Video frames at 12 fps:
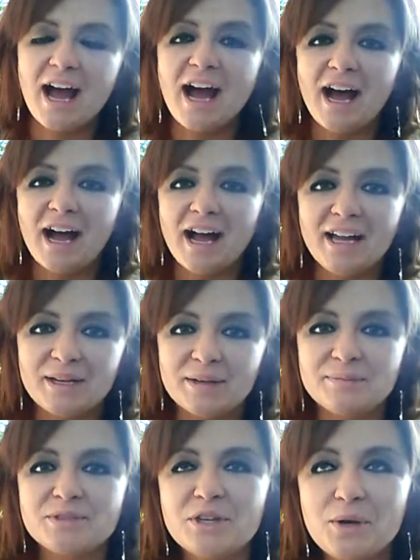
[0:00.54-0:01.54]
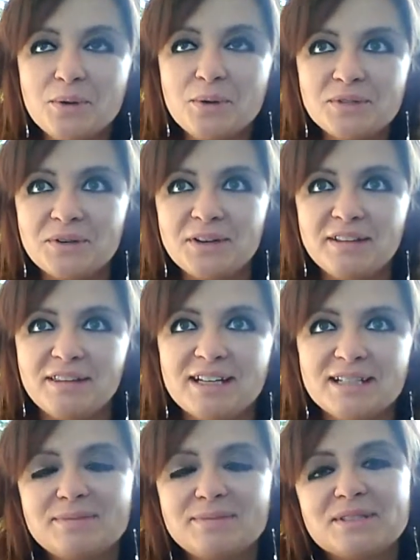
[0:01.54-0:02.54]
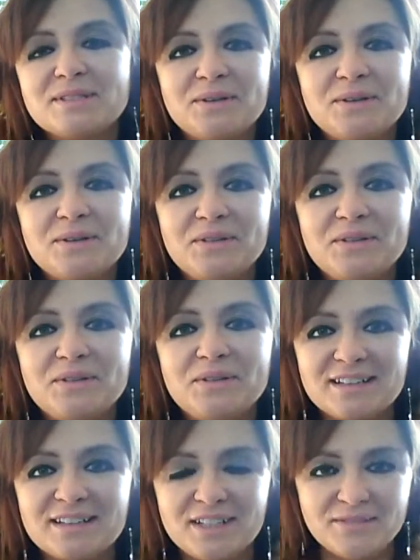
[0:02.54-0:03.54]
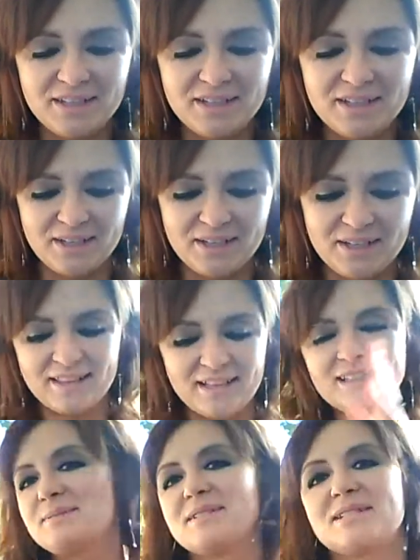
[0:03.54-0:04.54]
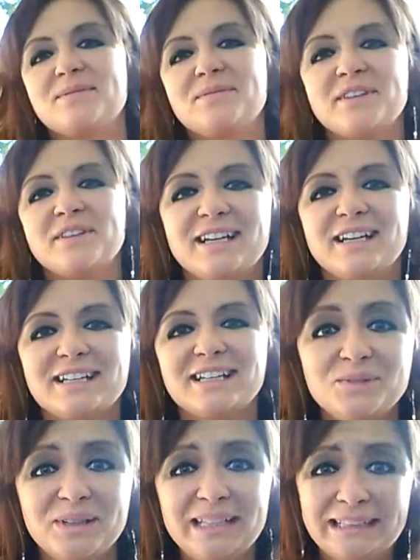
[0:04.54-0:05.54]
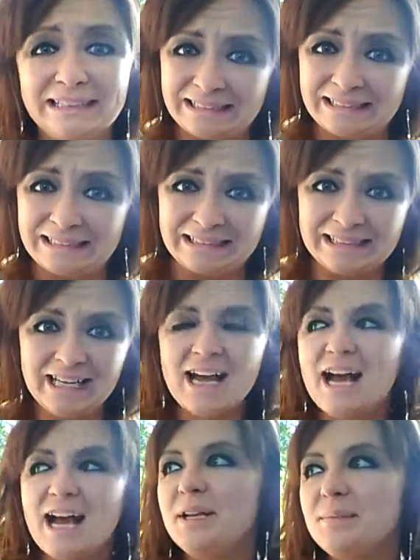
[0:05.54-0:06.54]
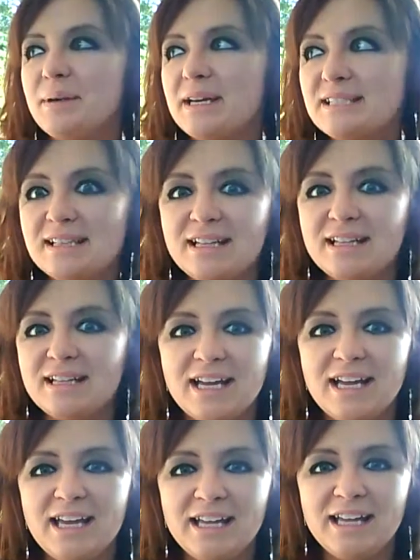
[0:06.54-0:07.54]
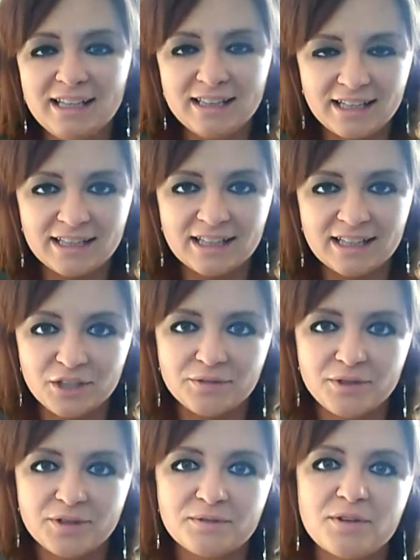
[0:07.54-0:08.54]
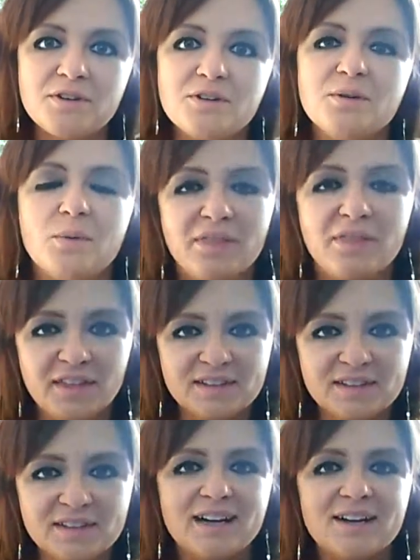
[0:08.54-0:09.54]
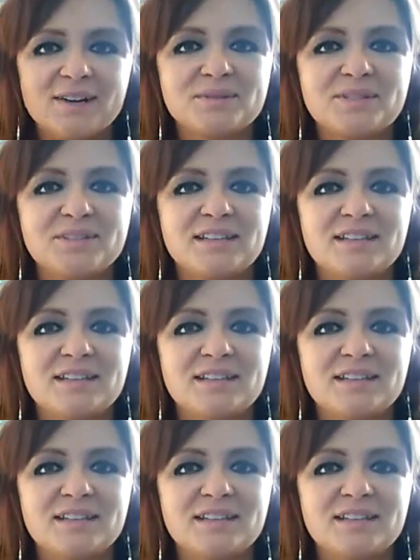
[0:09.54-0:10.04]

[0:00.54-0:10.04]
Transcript: I am so sorry that it's been so long since I've done a video. I think it's been something like 2 weeks. I mean, basically anything that could have gone wrong with this house